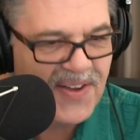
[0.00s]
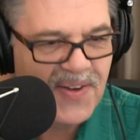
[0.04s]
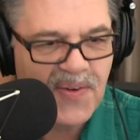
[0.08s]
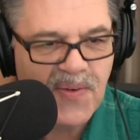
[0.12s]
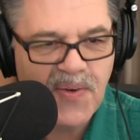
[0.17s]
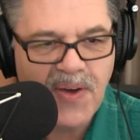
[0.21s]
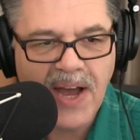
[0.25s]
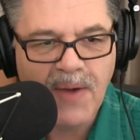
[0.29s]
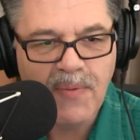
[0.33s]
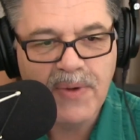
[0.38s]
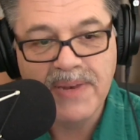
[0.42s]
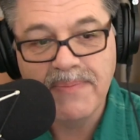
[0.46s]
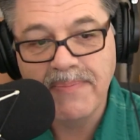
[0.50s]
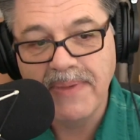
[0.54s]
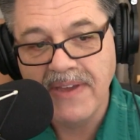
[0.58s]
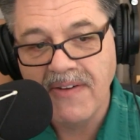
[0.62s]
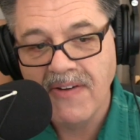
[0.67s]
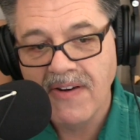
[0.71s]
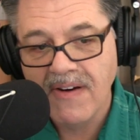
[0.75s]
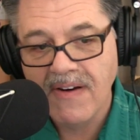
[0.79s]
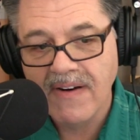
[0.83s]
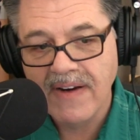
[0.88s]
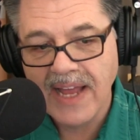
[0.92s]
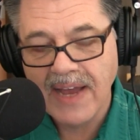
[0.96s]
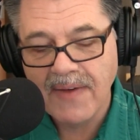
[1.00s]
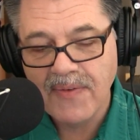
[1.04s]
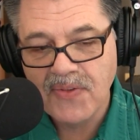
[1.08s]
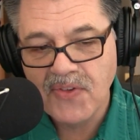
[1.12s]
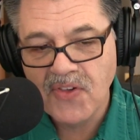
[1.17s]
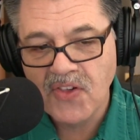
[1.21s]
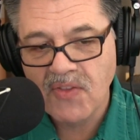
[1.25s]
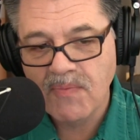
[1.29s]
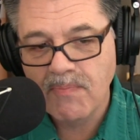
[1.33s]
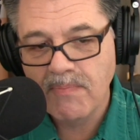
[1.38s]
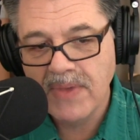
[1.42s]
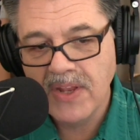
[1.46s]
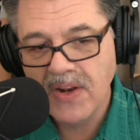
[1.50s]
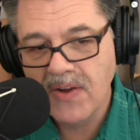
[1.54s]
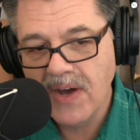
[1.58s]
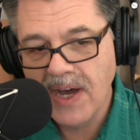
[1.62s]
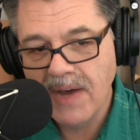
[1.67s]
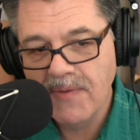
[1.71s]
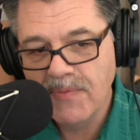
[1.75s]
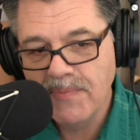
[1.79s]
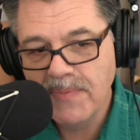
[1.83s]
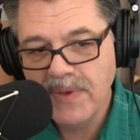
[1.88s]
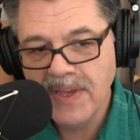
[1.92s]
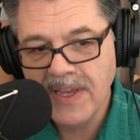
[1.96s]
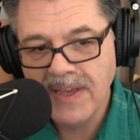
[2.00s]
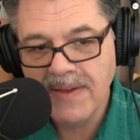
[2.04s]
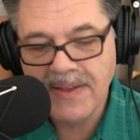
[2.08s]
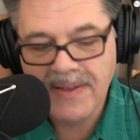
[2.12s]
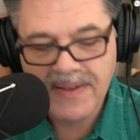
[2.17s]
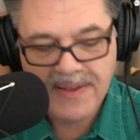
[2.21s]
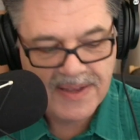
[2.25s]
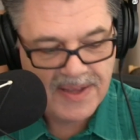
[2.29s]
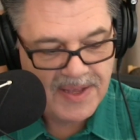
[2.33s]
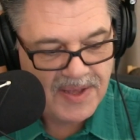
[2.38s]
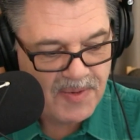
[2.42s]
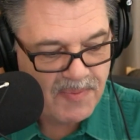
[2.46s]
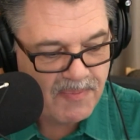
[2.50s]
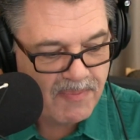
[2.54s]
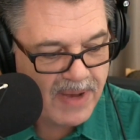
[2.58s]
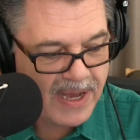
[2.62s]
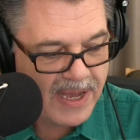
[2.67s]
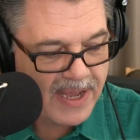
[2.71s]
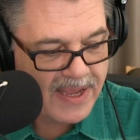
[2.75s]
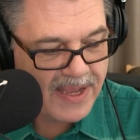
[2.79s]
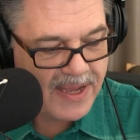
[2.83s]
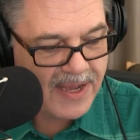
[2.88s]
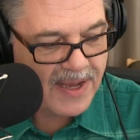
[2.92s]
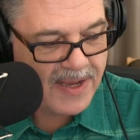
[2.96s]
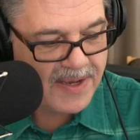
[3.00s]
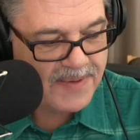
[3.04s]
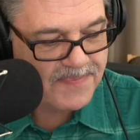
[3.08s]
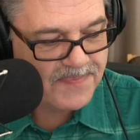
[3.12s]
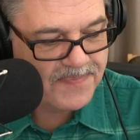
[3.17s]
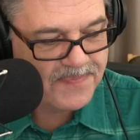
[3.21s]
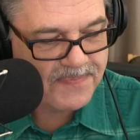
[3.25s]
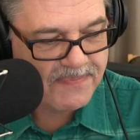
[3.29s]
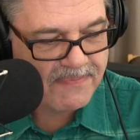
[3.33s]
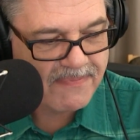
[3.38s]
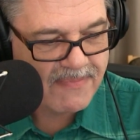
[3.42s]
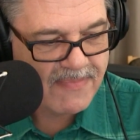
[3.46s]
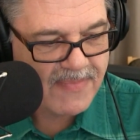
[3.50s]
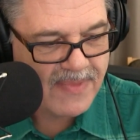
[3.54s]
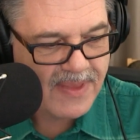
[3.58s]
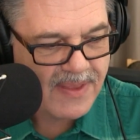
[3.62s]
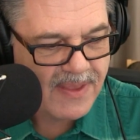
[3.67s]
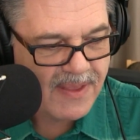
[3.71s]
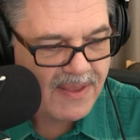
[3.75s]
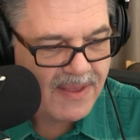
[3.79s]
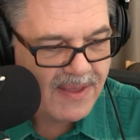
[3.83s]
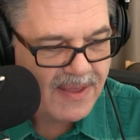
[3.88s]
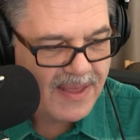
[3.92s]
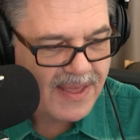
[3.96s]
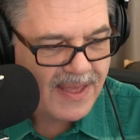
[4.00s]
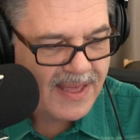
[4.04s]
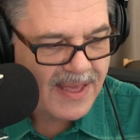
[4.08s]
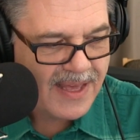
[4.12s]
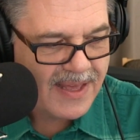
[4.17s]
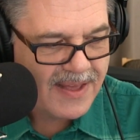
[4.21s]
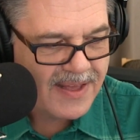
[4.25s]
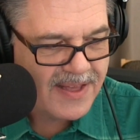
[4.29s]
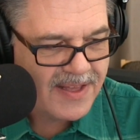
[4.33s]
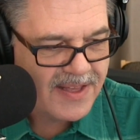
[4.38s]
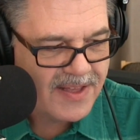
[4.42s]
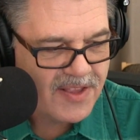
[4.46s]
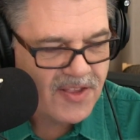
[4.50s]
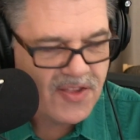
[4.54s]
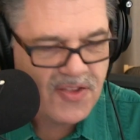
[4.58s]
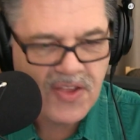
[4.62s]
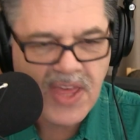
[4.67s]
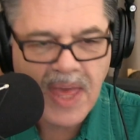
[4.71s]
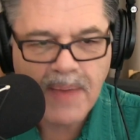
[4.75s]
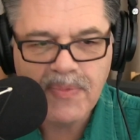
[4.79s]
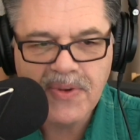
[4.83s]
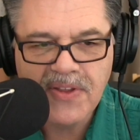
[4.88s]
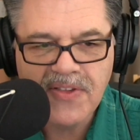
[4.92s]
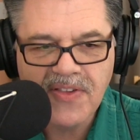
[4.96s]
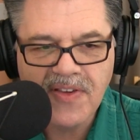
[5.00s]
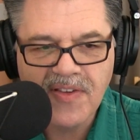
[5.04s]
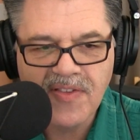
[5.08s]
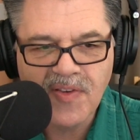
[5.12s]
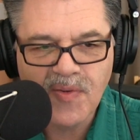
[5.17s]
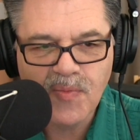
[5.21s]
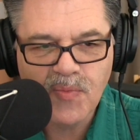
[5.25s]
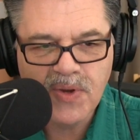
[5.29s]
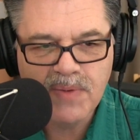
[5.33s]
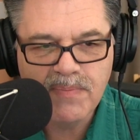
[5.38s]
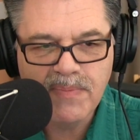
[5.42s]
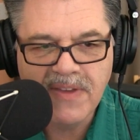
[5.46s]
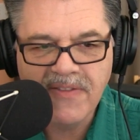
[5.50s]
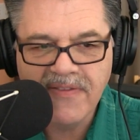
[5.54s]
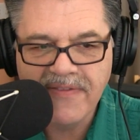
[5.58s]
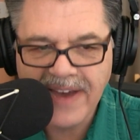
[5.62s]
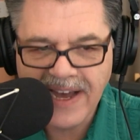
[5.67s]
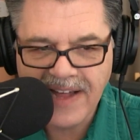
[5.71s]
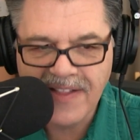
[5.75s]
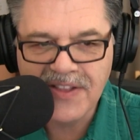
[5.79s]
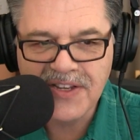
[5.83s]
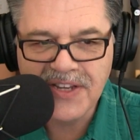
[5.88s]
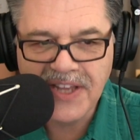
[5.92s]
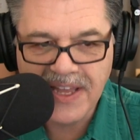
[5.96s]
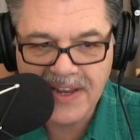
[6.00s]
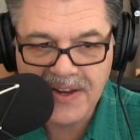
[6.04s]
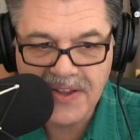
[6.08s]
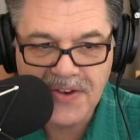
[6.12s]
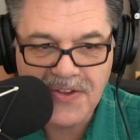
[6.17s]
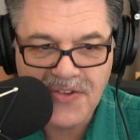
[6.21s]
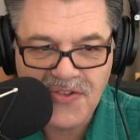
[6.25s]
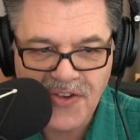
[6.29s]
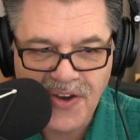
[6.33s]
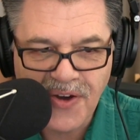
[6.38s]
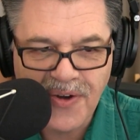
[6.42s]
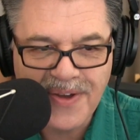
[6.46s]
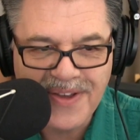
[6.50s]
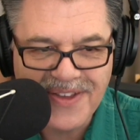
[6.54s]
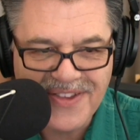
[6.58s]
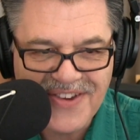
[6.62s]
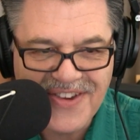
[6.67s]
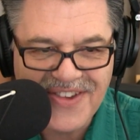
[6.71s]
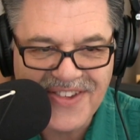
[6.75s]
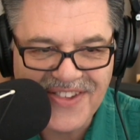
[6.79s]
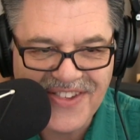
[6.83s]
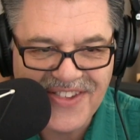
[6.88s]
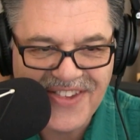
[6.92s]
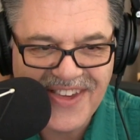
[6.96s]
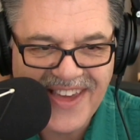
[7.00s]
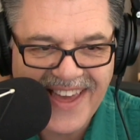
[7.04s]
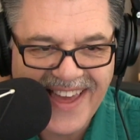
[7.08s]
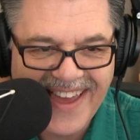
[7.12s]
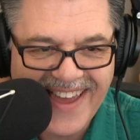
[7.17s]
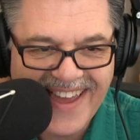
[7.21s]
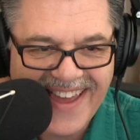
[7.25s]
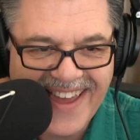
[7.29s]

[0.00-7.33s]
Well, I wouldn't be hurt. I would just, I would be, my skepticism would be validated, shall I just say.